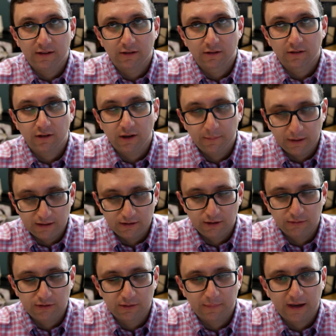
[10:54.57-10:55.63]
being in her crib,
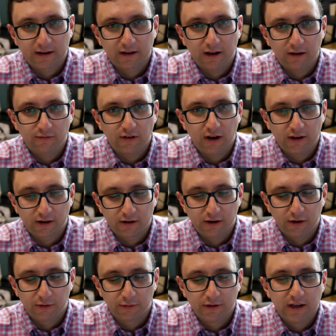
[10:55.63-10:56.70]
and dozing back off
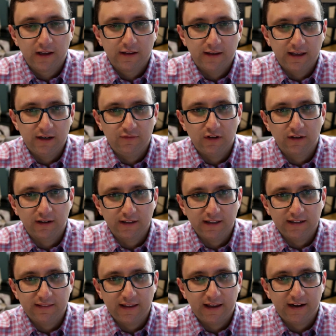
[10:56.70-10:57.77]
on her own. And if you
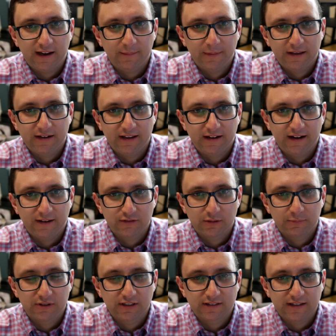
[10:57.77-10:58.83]
can get in that habit and
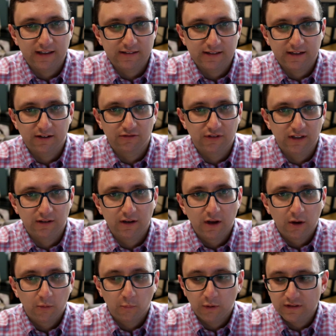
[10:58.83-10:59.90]
have some success there,
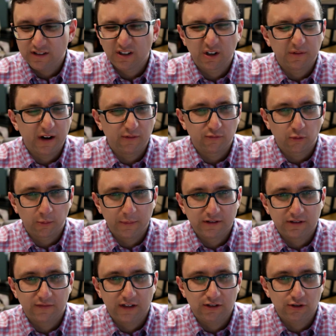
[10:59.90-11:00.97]
then once they're around
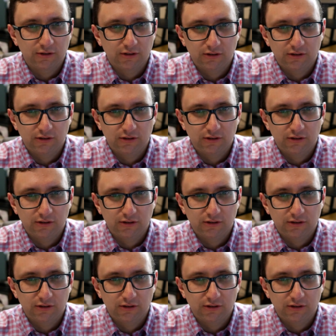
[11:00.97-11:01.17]
4 months of